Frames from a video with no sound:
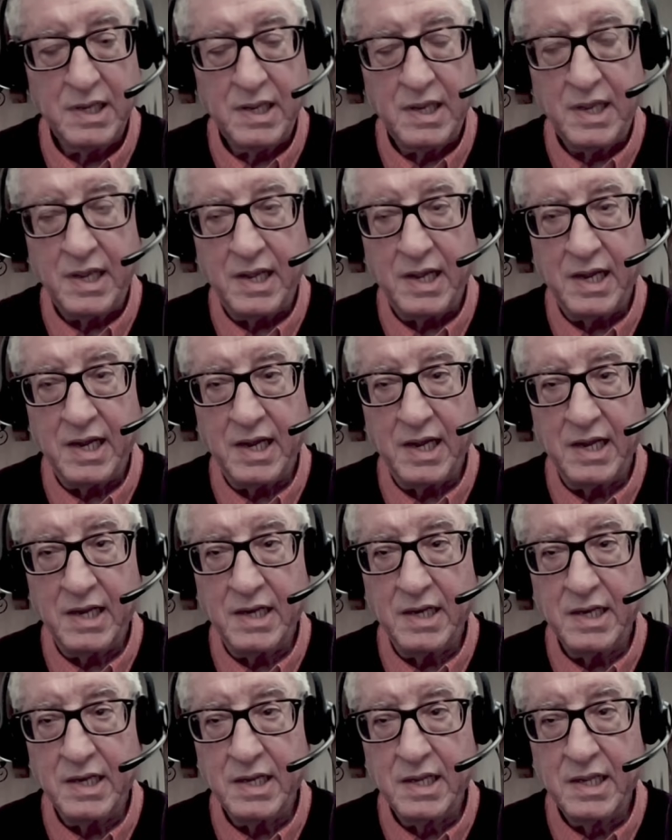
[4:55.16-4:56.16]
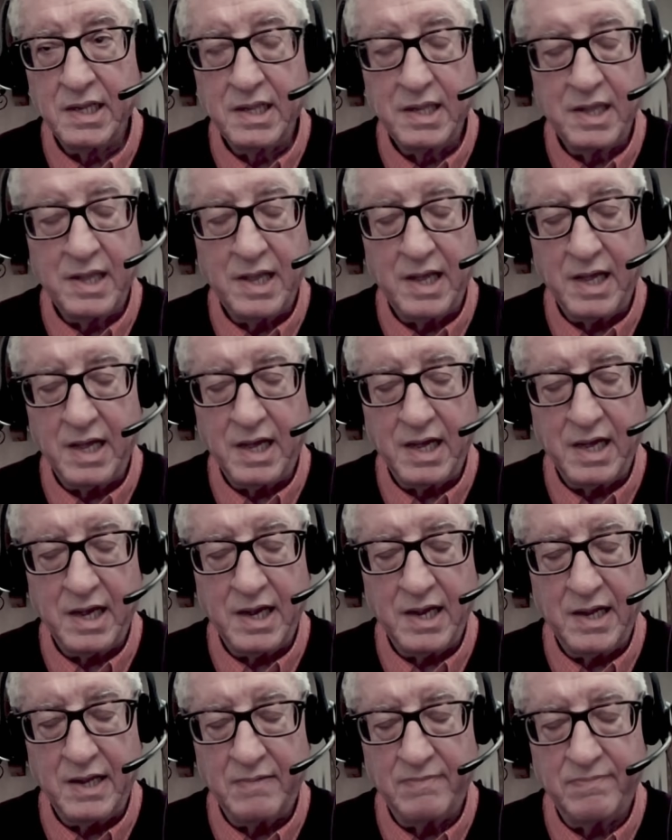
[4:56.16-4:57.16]
and
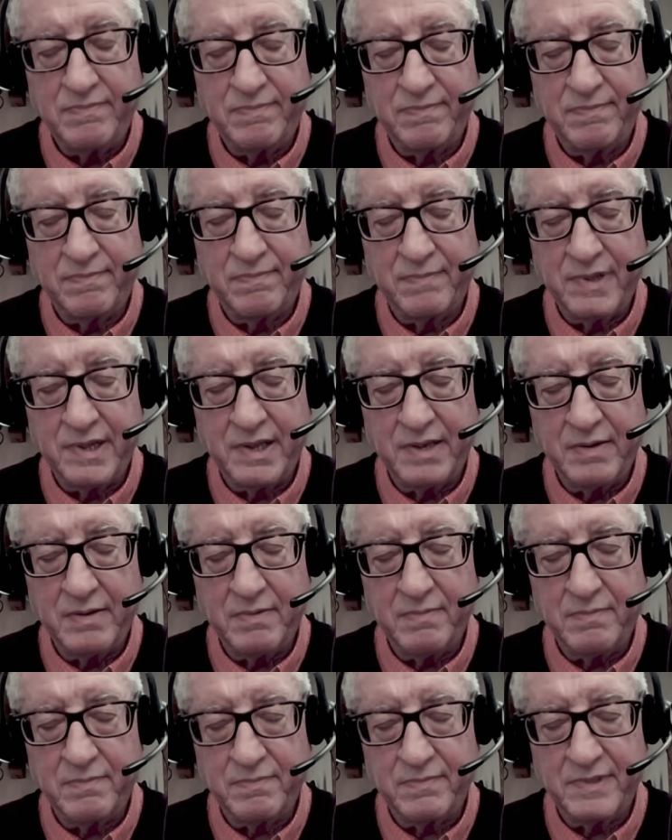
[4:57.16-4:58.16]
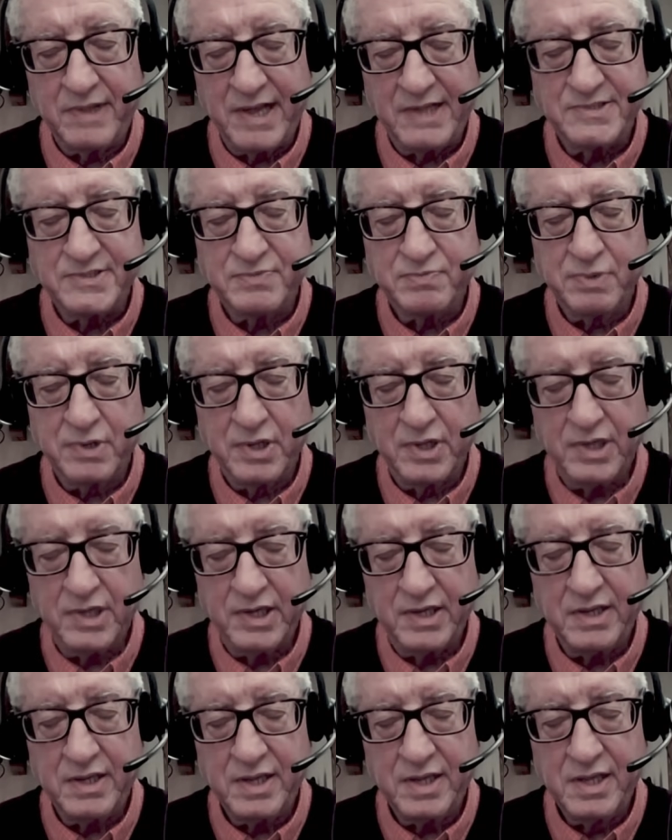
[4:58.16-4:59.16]
I uh, that's
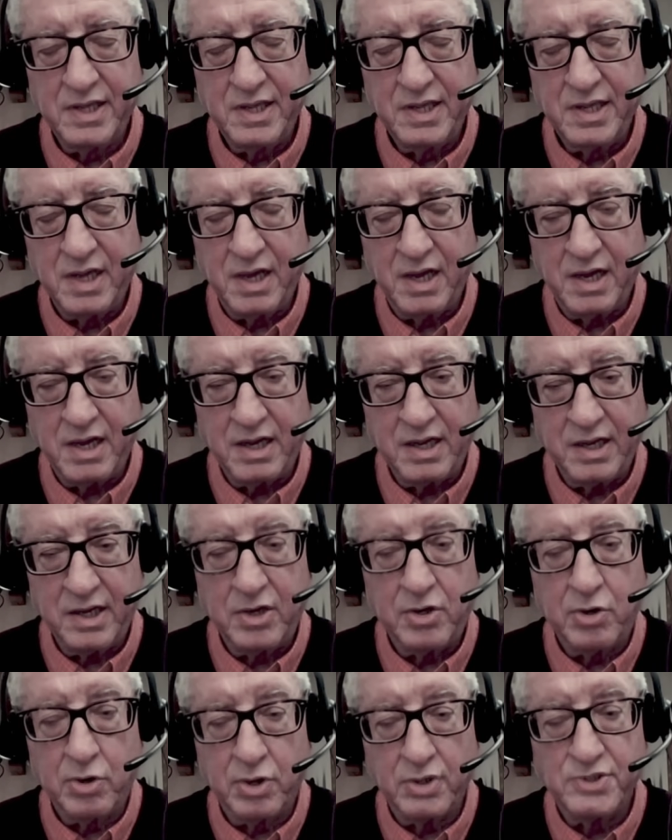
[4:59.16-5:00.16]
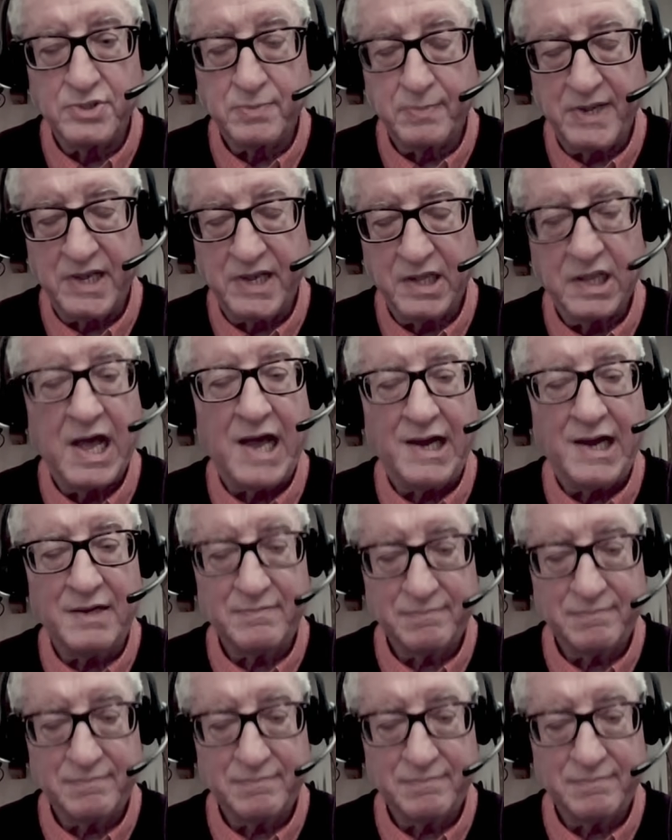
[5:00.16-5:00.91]
really uh, encouraged me a lot.